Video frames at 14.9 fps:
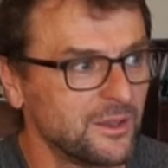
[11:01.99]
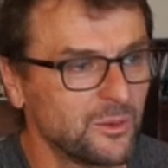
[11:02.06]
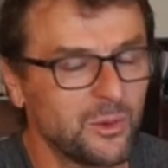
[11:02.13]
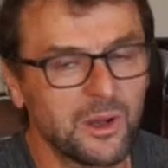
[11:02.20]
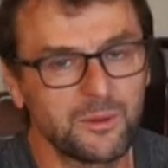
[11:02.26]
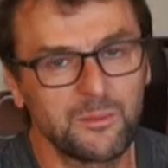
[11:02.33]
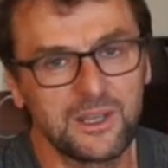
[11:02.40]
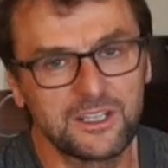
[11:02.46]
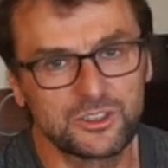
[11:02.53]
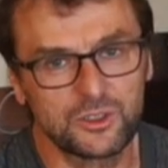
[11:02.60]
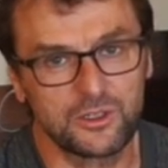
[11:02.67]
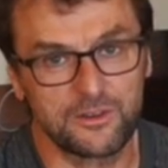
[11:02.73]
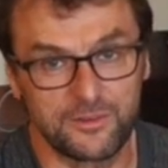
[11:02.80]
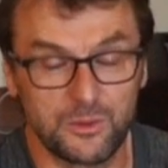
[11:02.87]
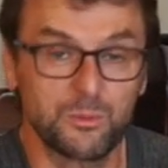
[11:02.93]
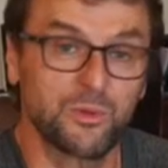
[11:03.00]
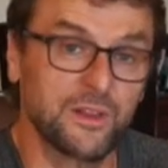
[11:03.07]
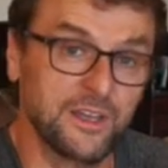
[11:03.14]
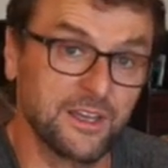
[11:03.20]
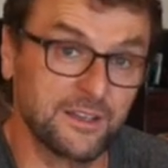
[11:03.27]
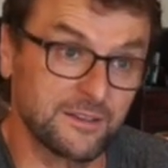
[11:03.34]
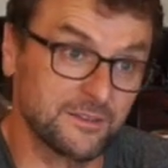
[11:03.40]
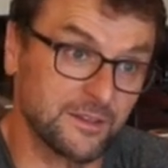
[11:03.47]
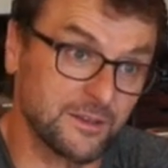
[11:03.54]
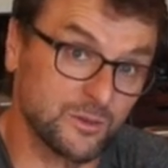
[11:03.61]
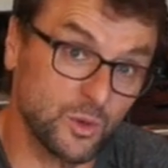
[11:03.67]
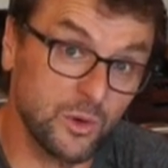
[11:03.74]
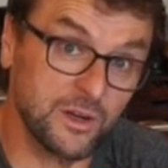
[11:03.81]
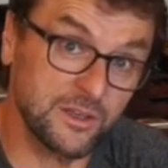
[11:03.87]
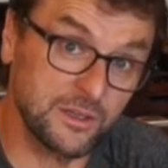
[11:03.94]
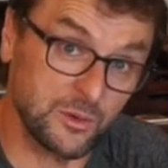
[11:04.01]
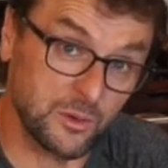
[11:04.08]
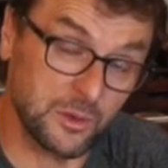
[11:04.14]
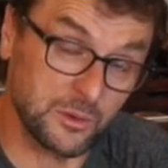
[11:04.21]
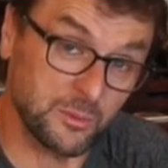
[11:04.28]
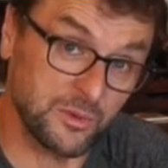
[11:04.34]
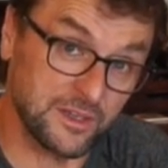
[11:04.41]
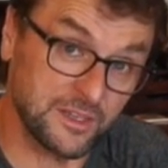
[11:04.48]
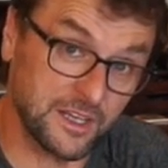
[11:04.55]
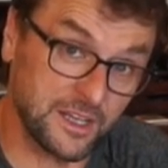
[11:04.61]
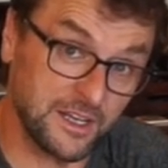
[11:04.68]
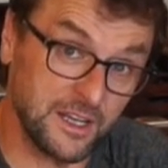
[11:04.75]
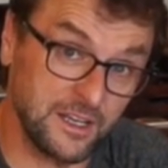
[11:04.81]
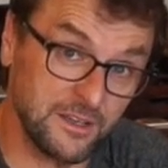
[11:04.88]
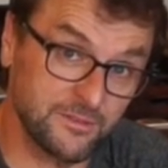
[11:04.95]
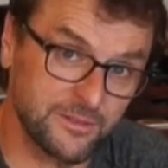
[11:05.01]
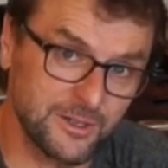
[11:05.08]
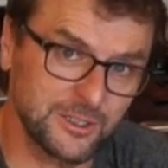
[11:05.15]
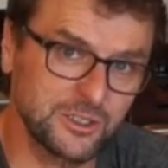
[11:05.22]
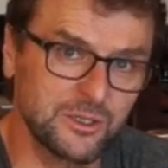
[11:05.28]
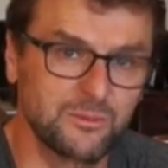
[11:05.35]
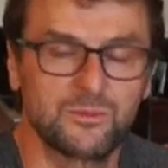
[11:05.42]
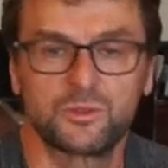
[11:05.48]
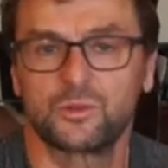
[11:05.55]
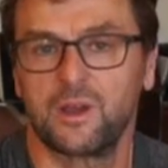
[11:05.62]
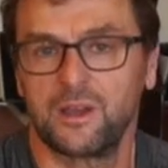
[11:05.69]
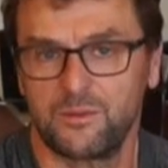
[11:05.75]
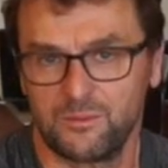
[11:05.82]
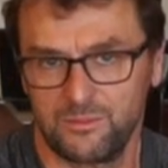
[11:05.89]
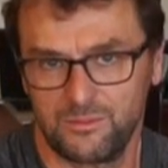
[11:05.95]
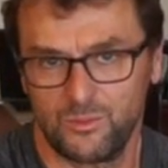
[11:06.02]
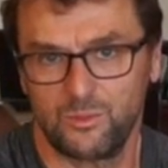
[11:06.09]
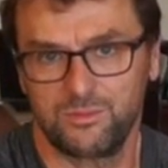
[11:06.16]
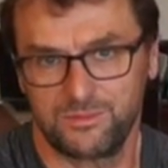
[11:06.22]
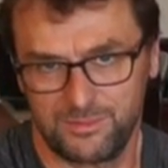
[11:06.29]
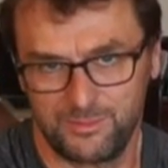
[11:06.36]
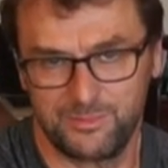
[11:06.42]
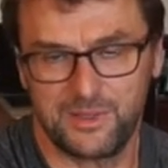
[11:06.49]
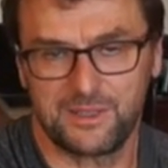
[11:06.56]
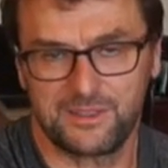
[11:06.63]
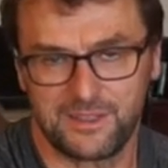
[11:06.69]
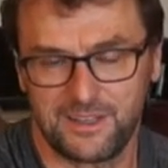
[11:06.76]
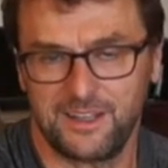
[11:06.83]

you want to make sure if you're playing the North and you want to play the Canadian version, try and pick the